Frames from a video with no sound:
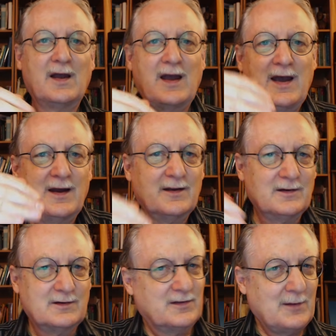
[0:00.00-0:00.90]

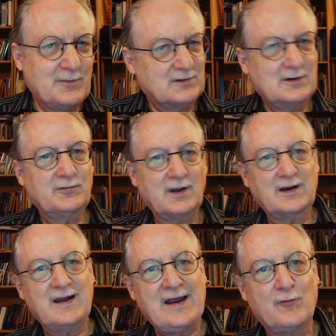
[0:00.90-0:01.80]
to them it seems like a
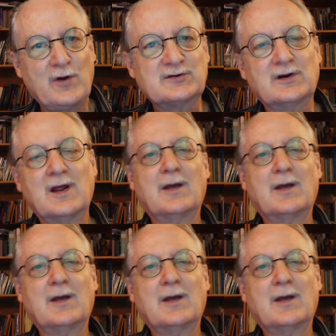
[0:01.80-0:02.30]
digression.